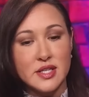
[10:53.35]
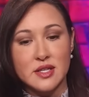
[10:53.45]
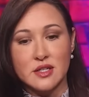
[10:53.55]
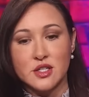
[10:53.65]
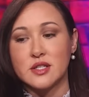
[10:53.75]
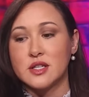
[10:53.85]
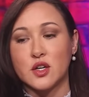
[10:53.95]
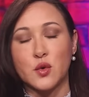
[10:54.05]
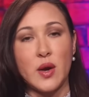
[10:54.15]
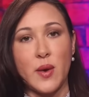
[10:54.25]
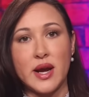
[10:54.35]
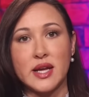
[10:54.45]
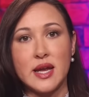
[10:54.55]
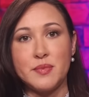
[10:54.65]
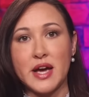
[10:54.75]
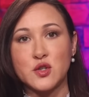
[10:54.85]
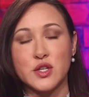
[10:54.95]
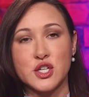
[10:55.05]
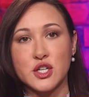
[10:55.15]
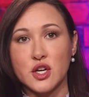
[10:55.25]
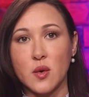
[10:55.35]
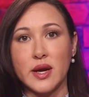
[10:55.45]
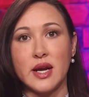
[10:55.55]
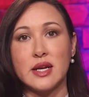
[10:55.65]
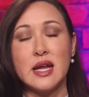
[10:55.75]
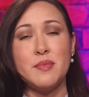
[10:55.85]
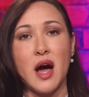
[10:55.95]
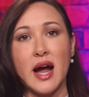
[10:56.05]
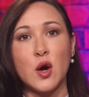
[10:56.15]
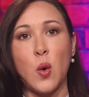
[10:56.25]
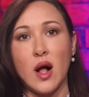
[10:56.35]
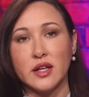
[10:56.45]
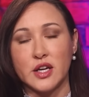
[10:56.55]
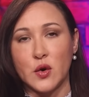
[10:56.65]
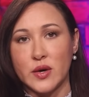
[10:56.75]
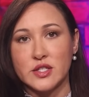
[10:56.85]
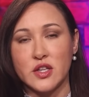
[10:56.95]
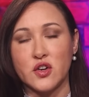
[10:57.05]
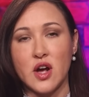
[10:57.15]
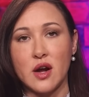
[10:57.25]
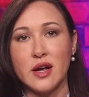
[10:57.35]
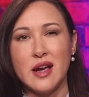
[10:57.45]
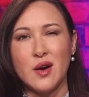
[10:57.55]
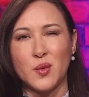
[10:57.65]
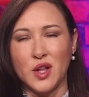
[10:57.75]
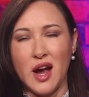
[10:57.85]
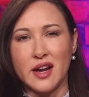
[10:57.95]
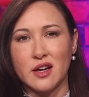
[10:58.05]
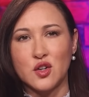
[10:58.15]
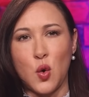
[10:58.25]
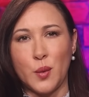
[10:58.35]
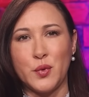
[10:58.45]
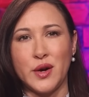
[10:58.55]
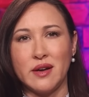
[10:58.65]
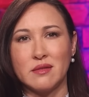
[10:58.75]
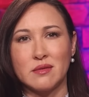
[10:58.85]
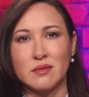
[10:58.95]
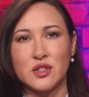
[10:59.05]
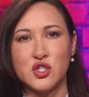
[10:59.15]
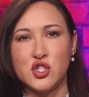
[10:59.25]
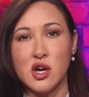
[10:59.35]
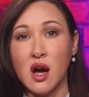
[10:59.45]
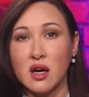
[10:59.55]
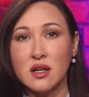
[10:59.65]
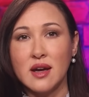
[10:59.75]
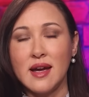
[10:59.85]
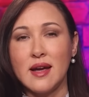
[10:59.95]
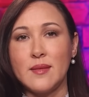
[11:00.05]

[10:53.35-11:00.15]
is just a great way to keep that tradition going and to keep the high quality going so that you're not relying on corporate junk.